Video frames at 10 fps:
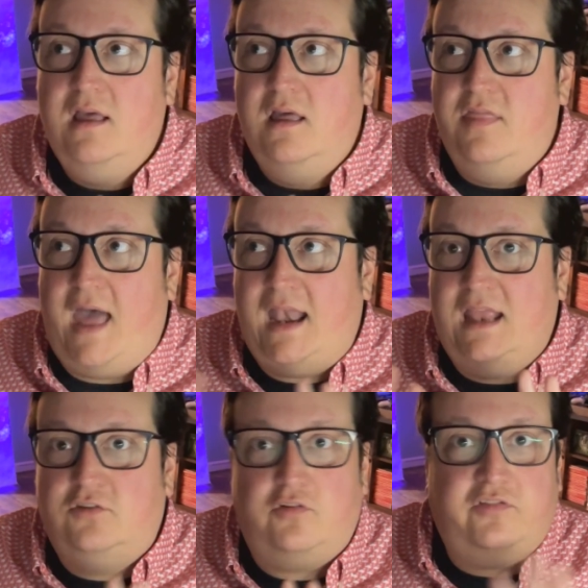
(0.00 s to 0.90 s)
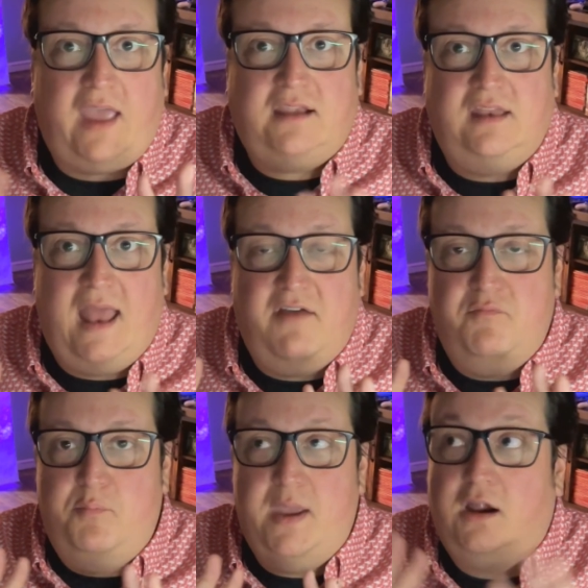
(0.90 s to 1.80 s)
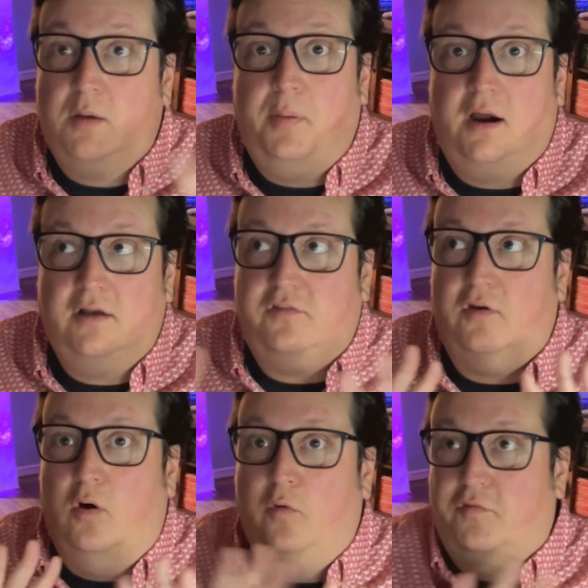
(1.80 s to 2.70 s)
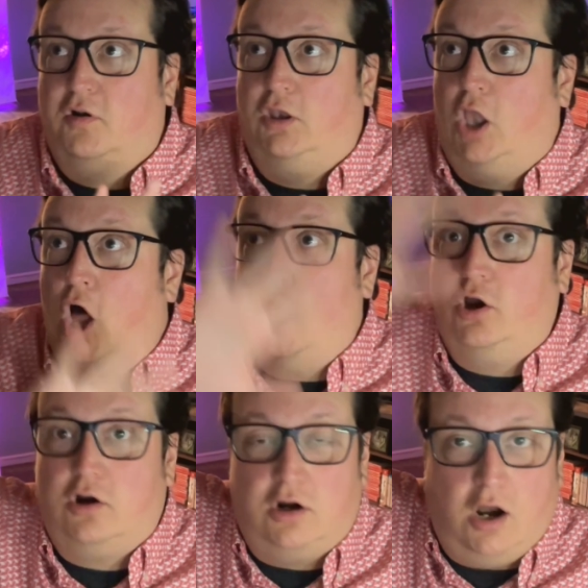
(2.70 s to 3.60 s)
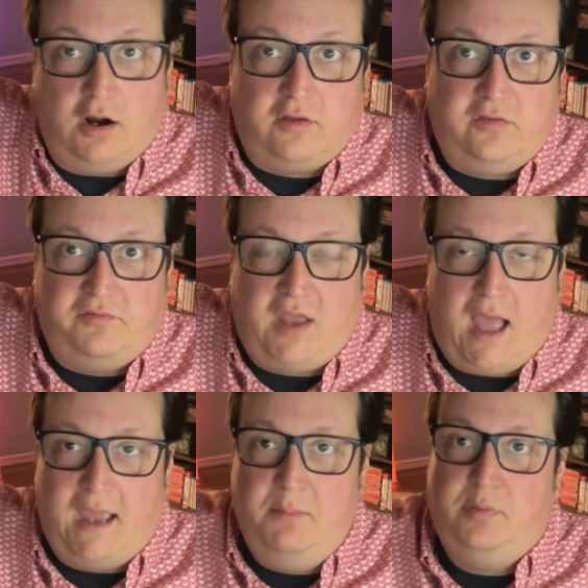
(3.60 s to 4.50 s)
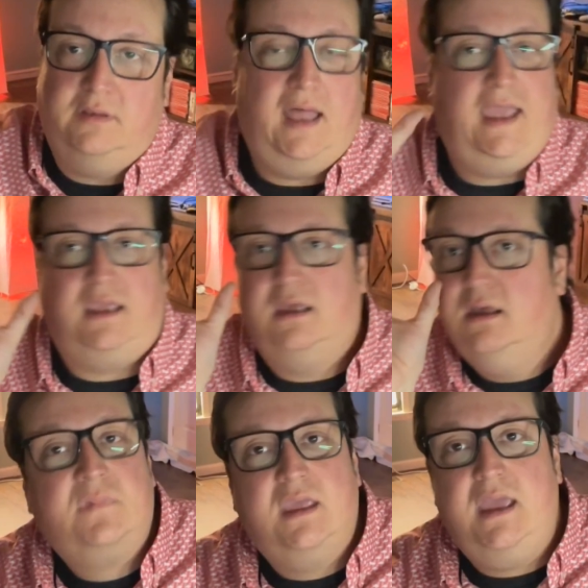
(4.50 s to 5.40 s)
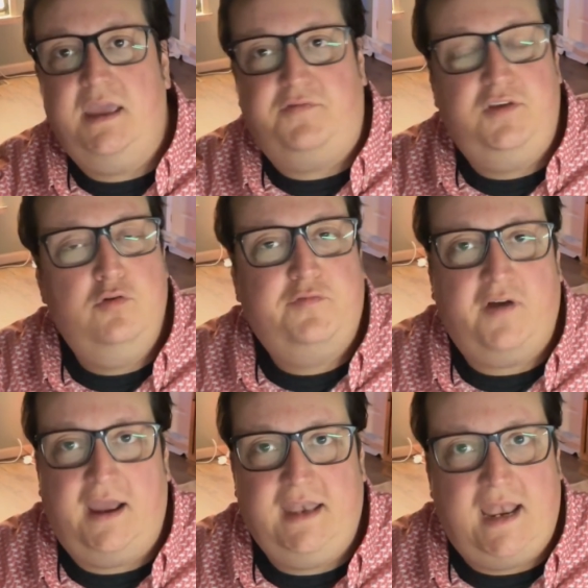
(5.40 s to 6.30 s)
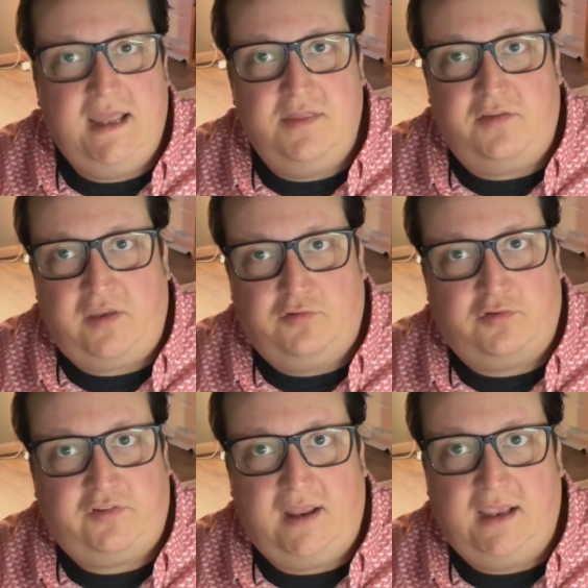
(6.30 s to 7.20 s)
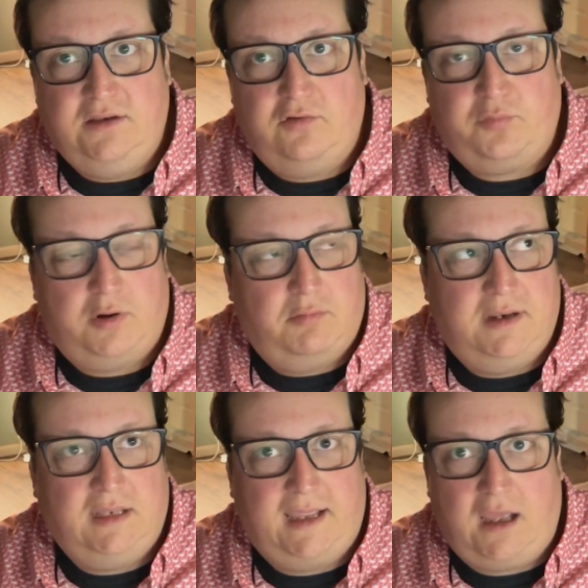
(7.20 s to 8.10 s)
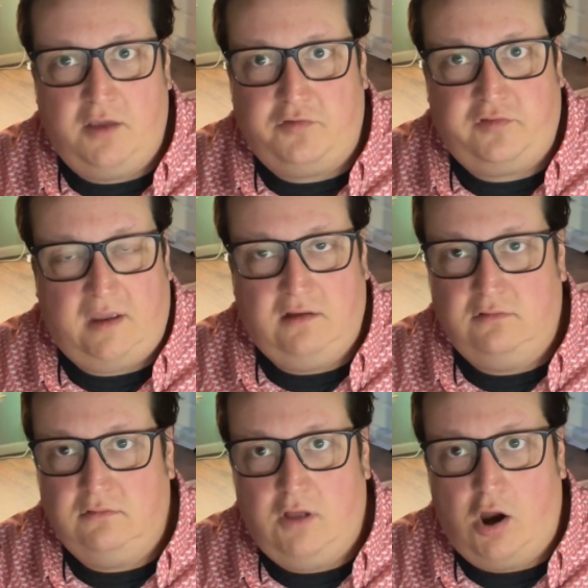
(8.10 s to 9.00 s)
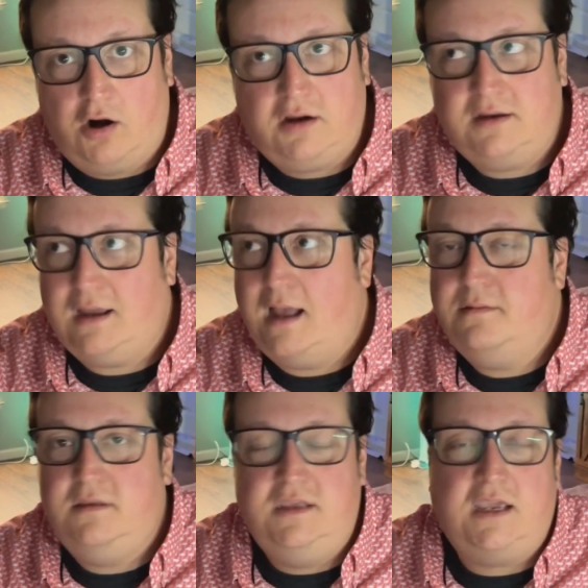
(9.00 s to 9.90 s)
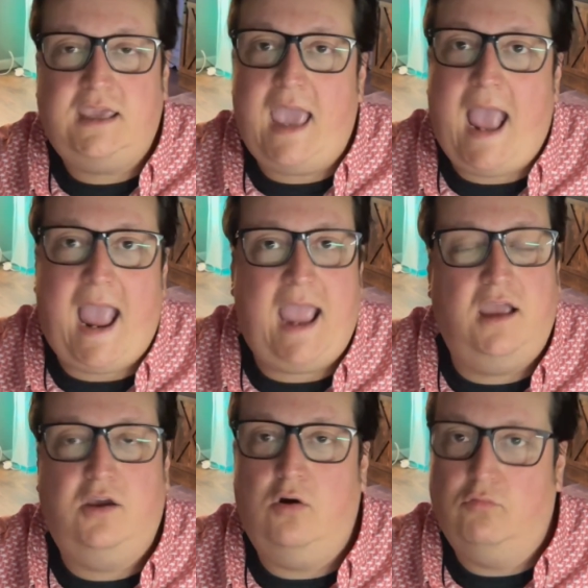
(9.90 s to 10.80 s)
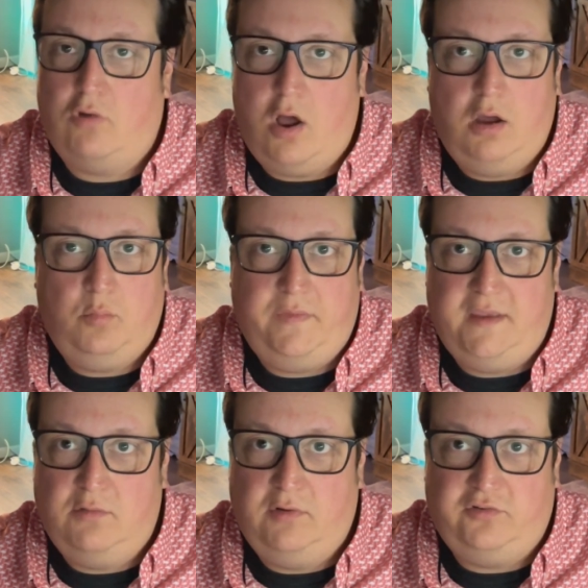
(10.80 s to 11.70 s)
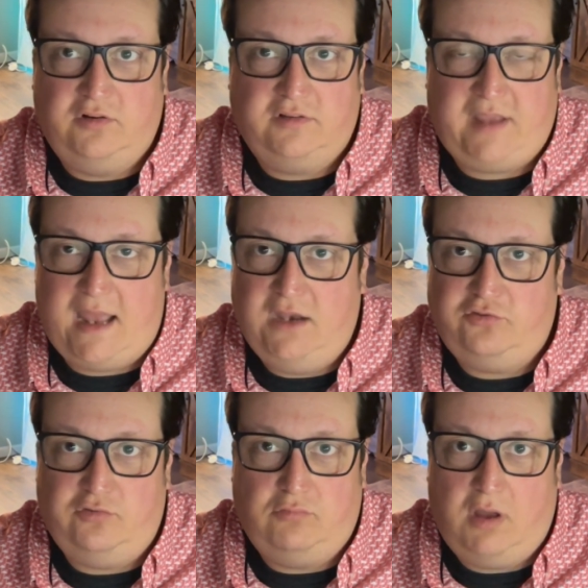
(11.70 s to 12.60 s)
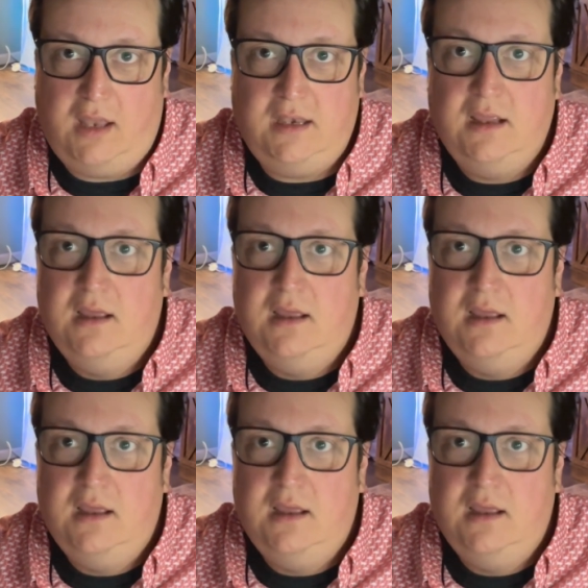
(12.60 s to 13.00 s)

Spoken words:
that intersect and have bigger parts over longer arcs of time. But like, if you find any of this interesting and you just want to read like a single arc, you can't go wrong with the original 10-issue run.